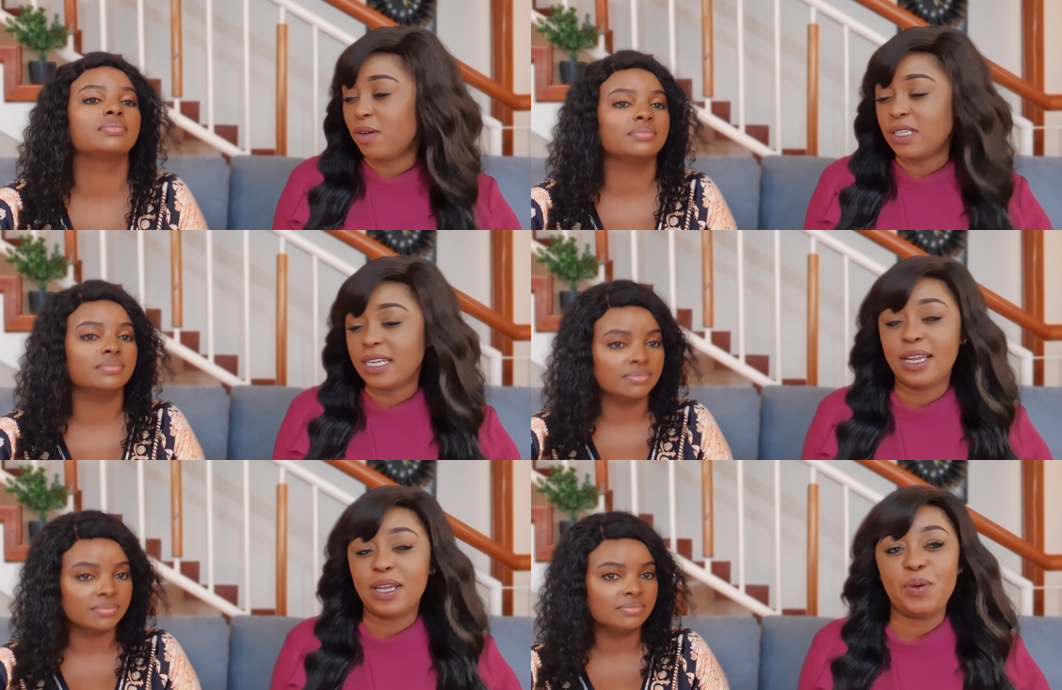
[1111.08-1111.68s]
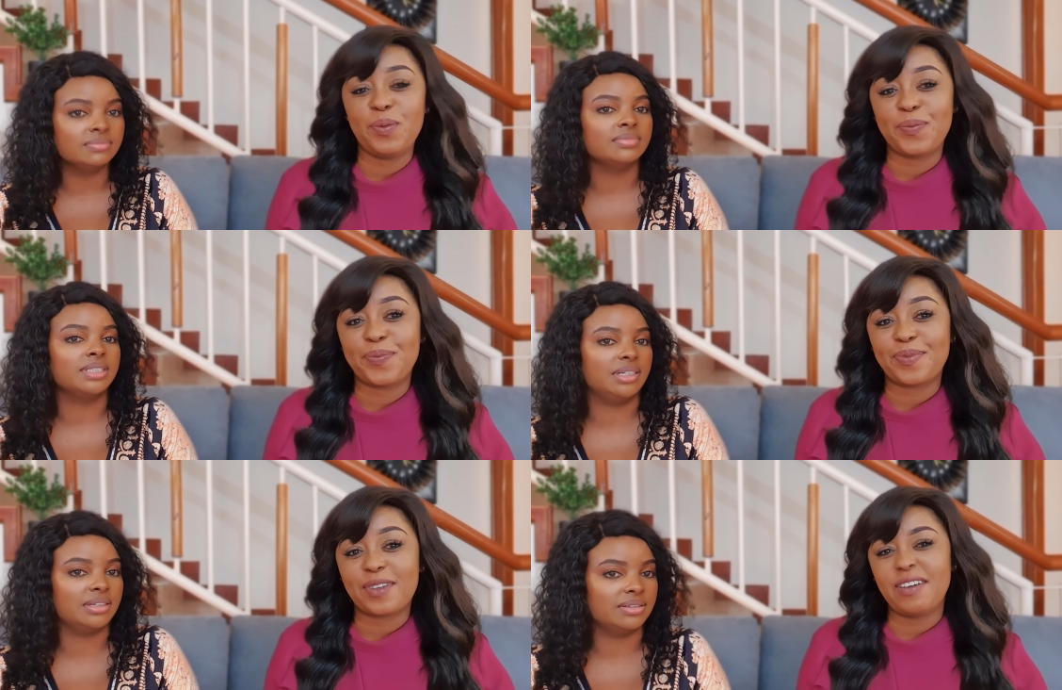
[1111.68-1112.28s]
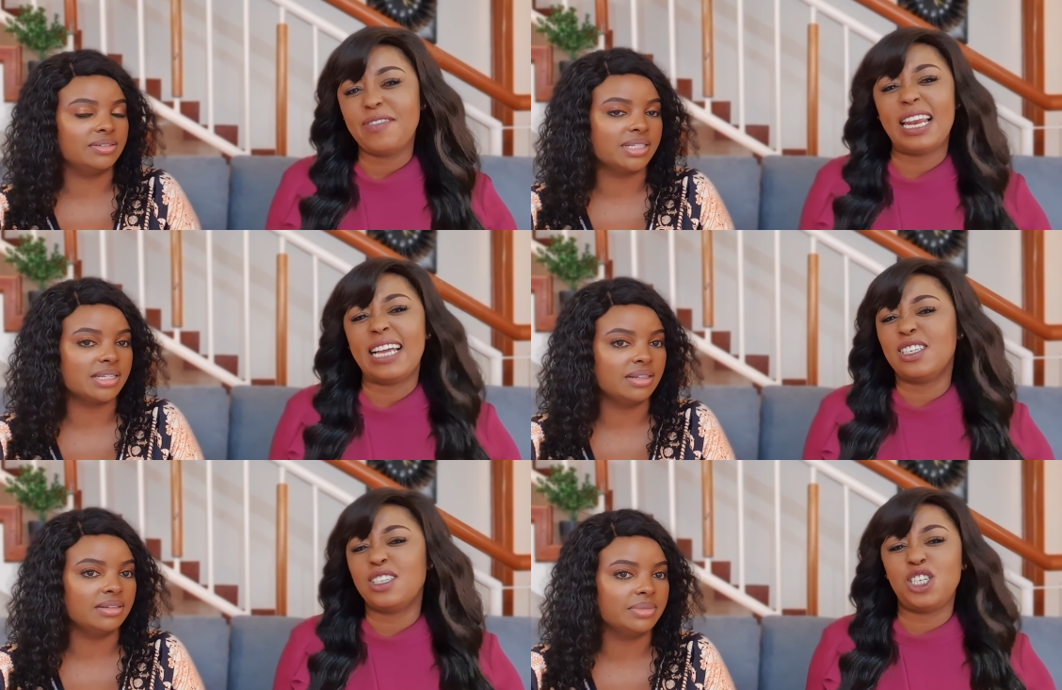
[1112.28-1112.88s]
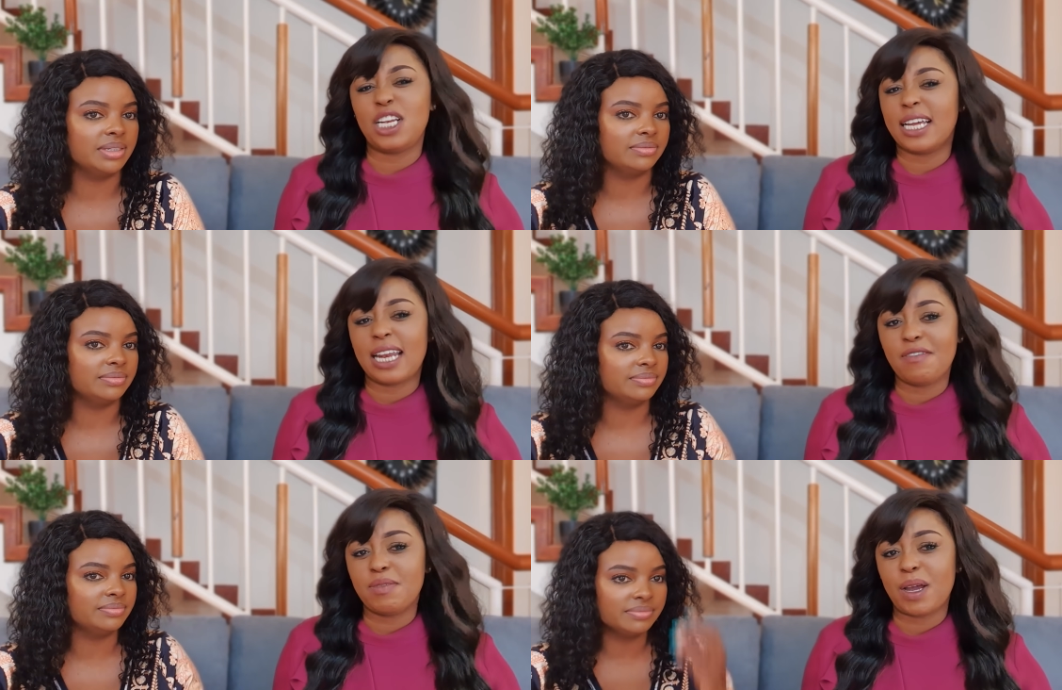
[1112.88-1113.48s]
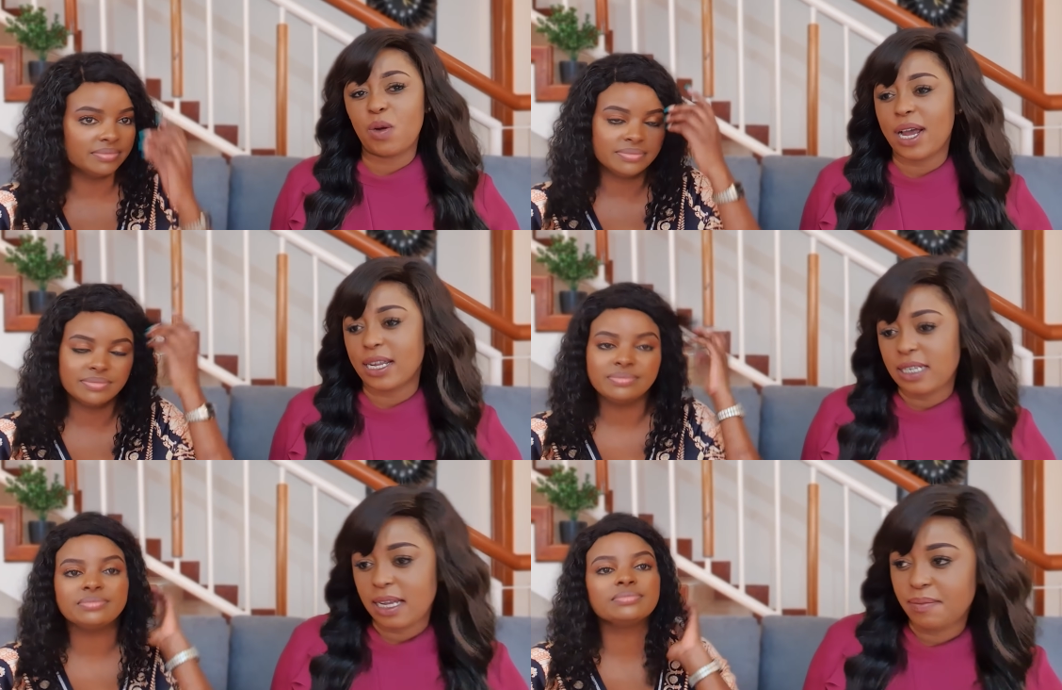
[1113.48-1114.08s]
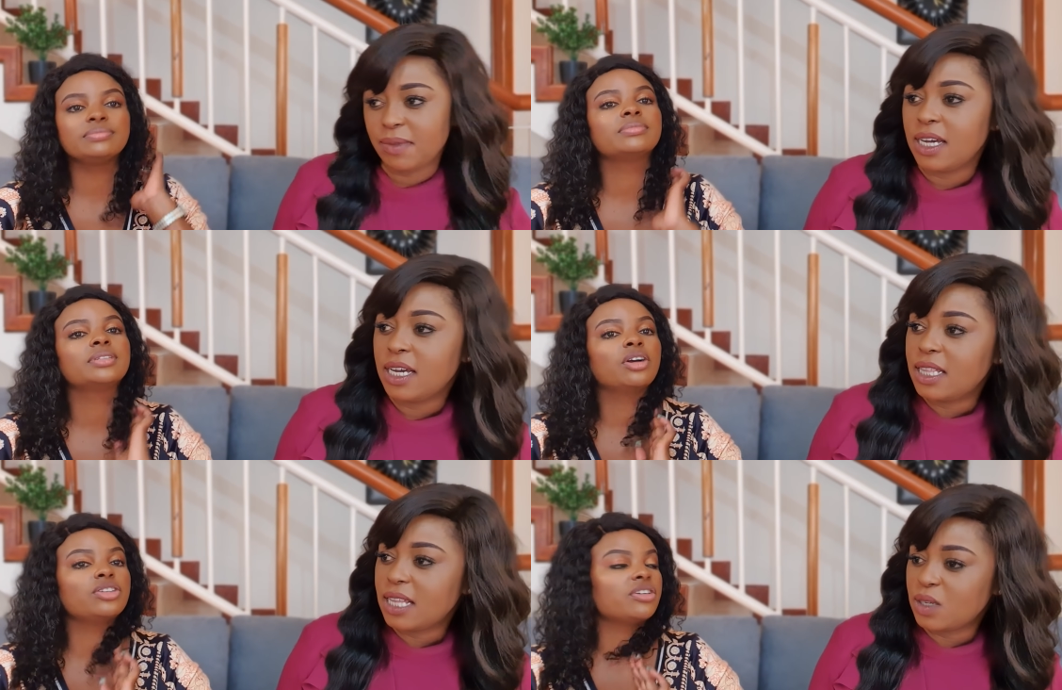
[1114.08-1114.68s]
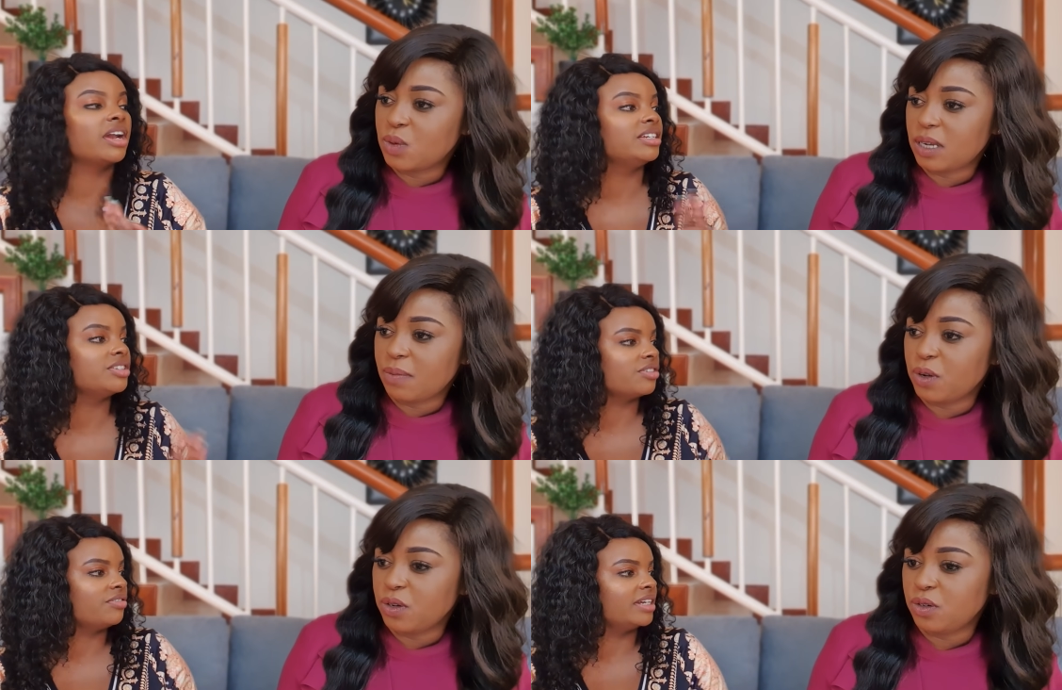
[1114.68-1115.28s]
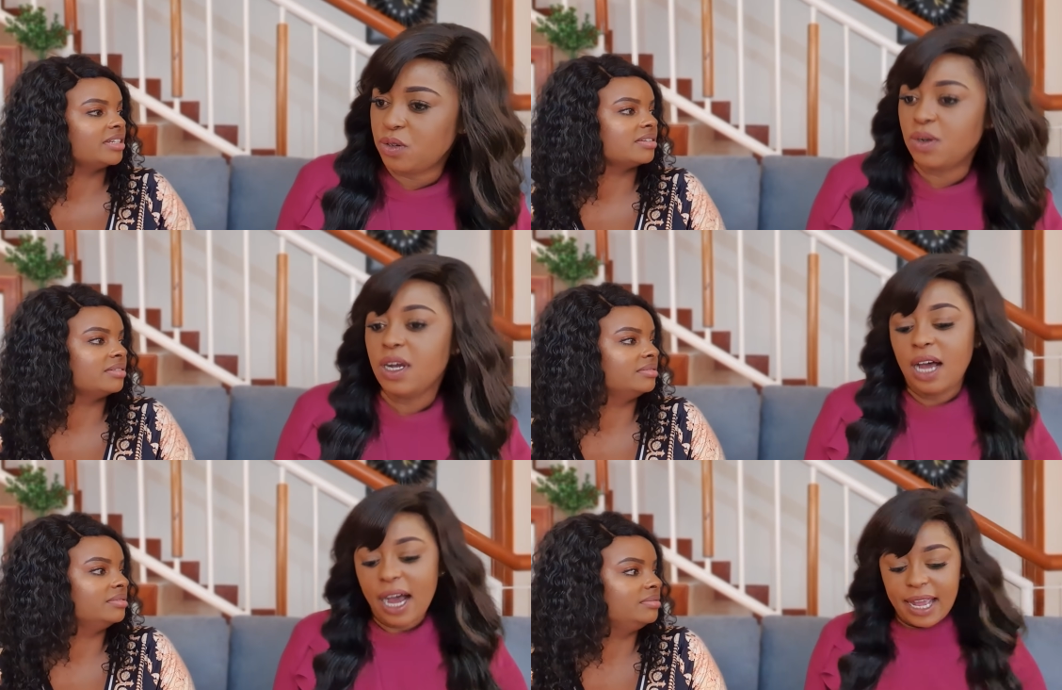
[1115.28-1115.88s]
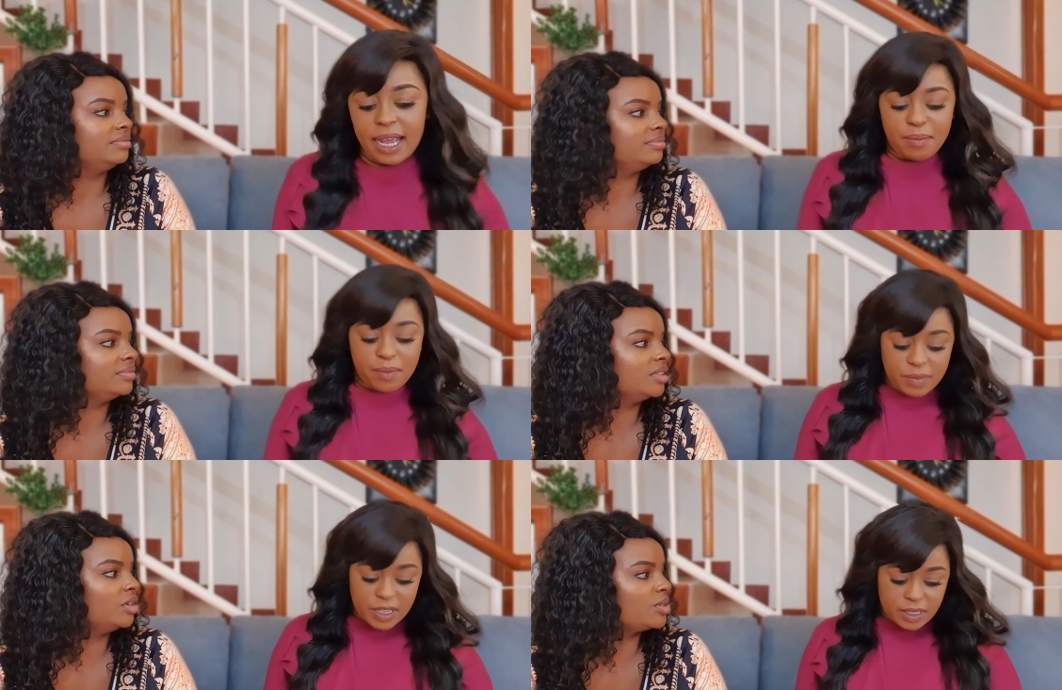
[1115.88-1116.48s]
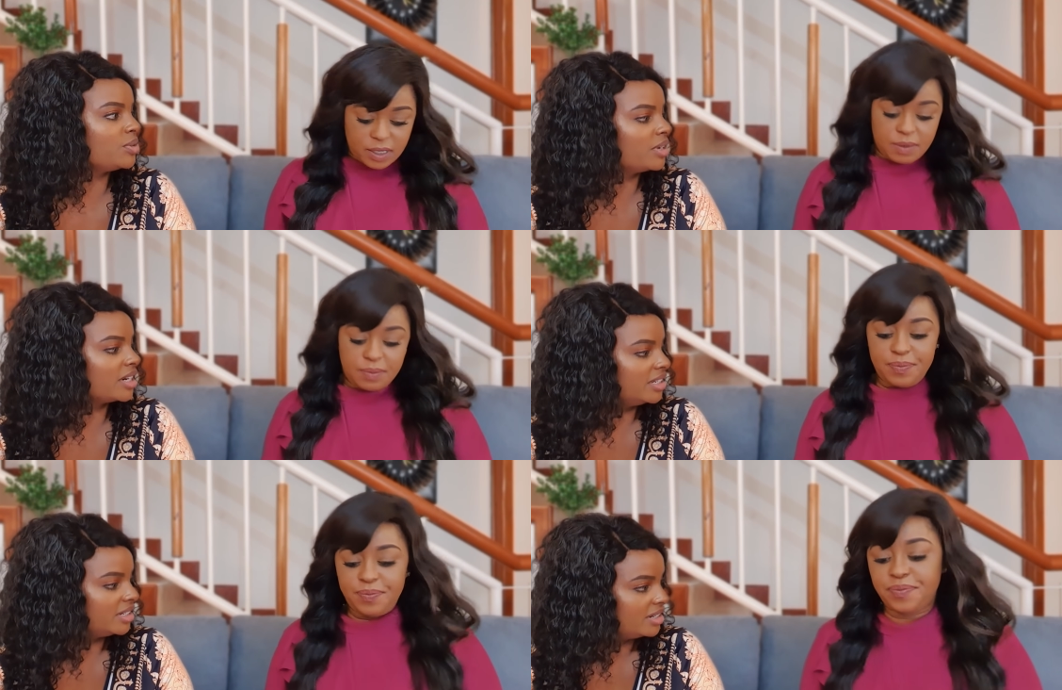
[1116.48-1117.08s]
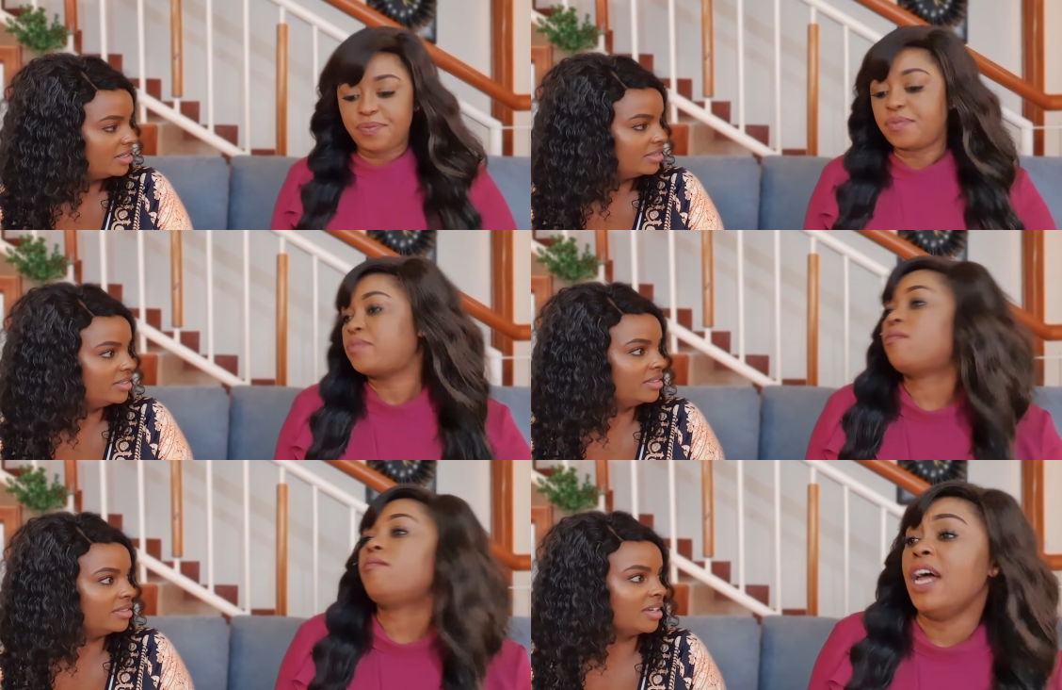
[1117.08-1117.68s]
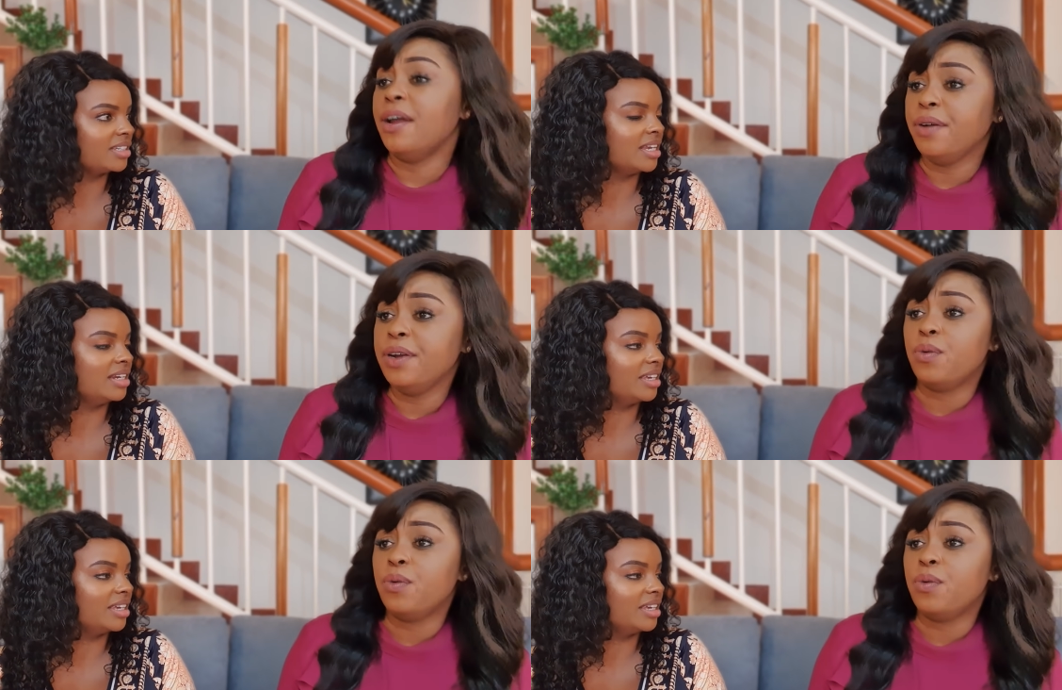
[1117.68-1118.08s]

Speaker 1: telling you. Yeah. I feel like just chilling and having my mm. quiet time. Because you're an introvert. I am. You yes. also read. Literally, give